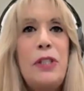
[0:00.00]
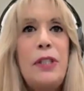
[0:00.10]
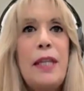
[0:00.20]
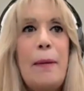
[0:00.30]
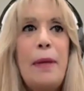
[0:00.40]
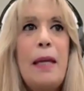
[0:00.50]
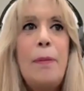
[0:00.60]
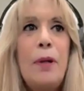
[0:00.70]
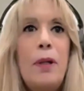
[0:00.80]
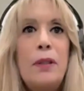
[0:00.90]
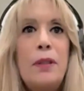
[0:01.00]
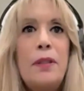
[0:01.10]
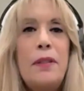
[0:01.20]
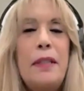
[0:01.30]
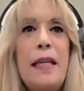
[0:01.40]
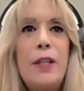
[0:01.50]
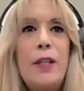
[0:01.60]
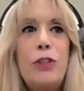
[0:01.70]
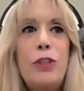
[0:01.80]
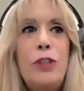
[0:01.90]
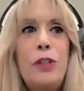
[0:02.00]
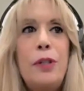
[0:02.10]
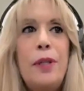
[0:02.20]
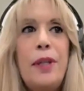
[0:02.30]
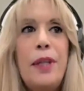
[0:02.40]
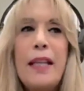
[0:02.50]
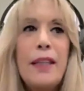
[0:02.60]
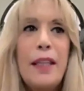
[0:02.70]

that people either think